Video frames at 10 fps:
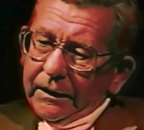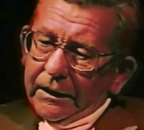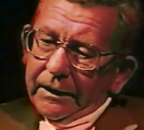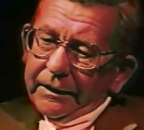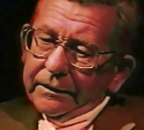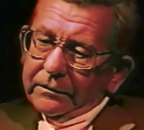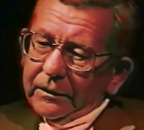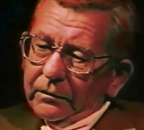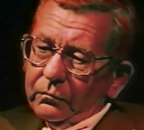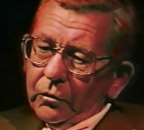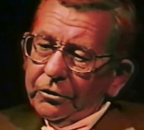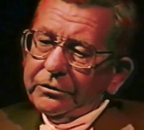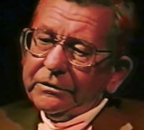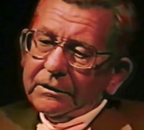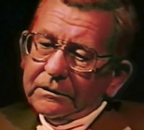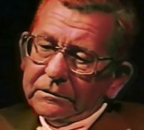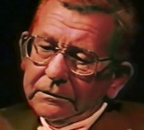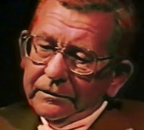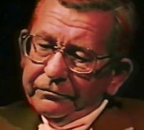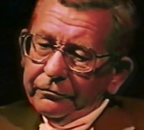I
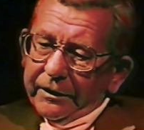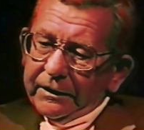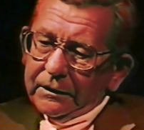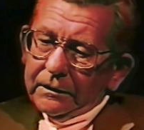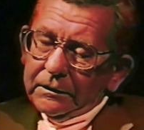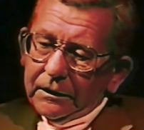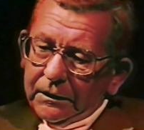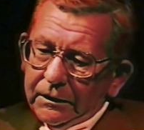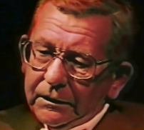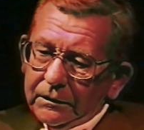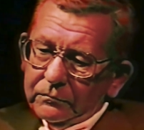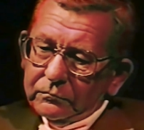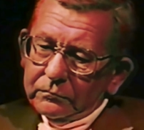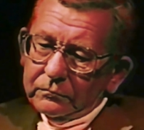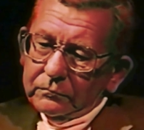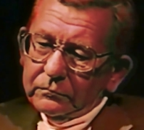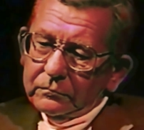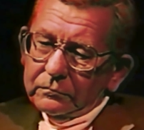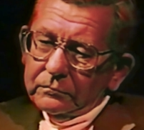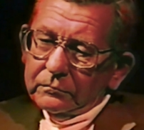worked delivering
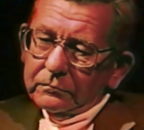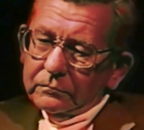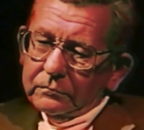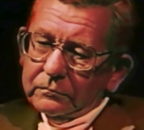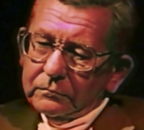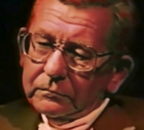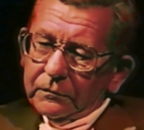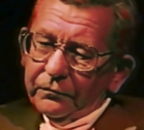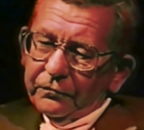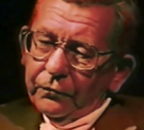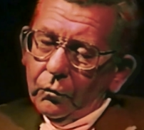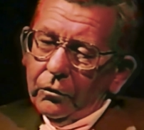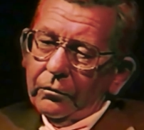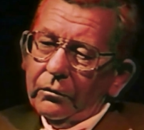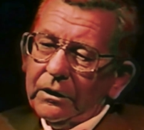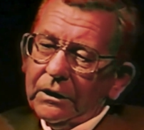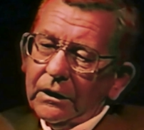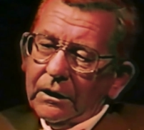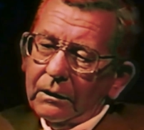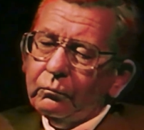for
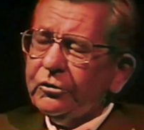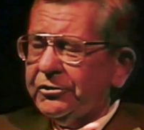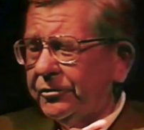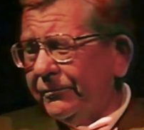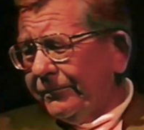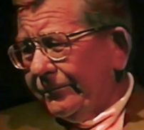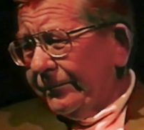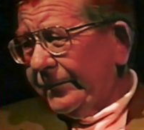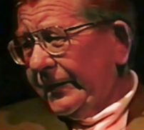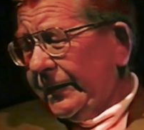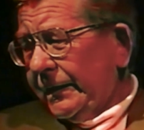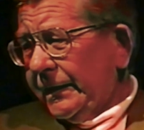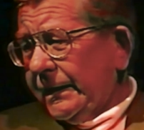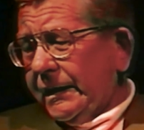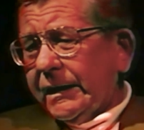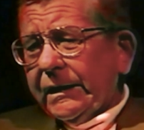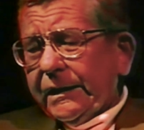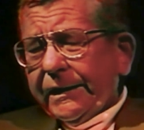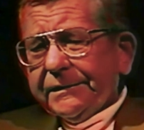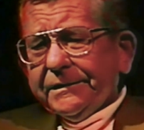a butcher.
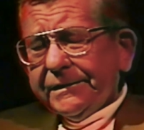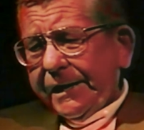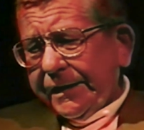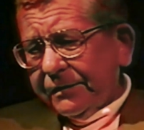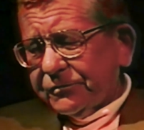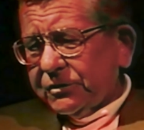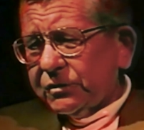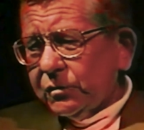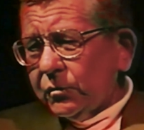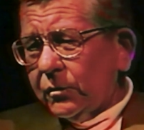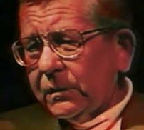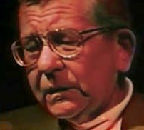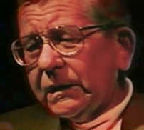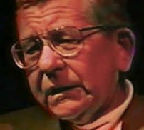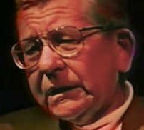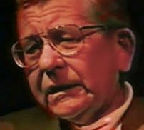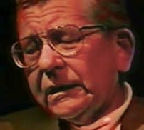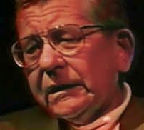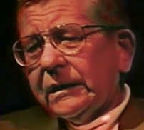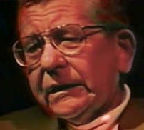And I did that after school,
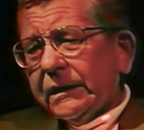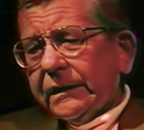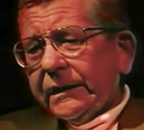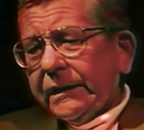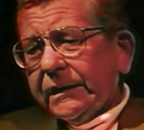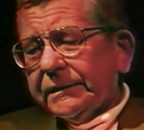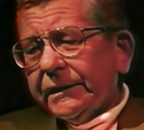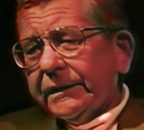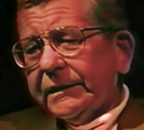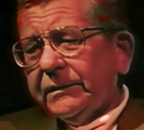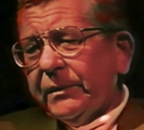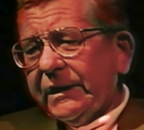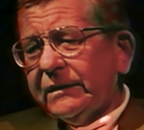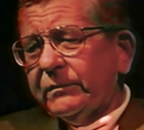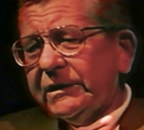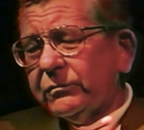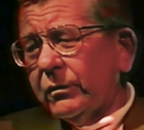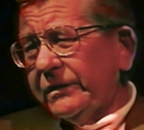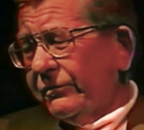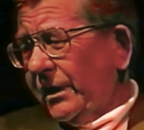and he
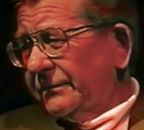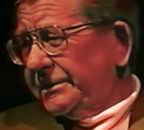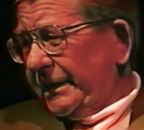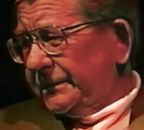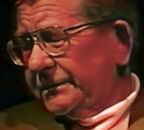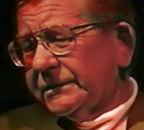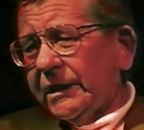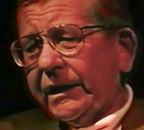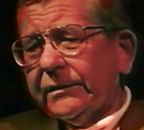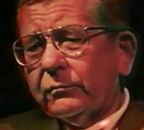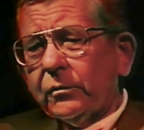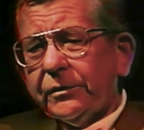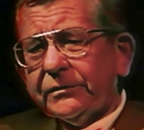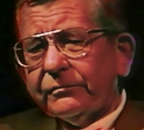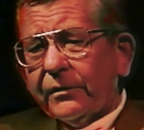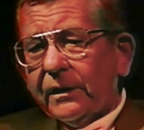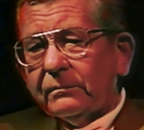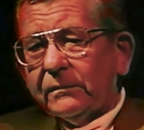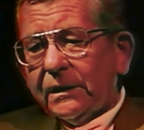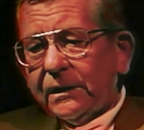paid me 25 cents. I
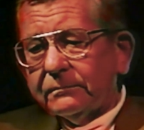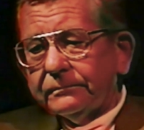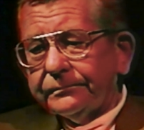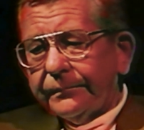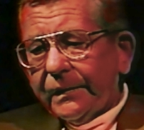worked from